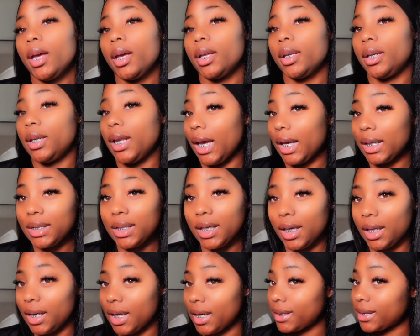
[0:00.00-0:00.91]
that's
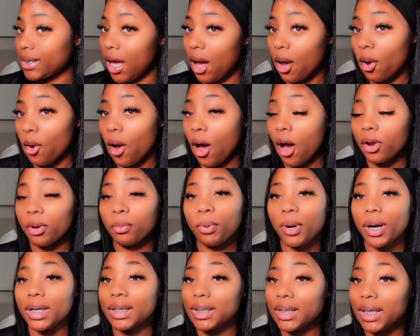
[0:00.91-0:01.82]
it. That's all the
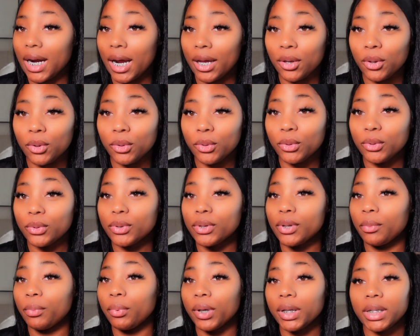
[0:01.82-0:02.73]
products that I use,
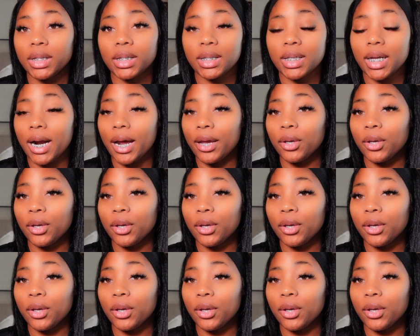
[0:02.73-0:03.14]
the brushes that I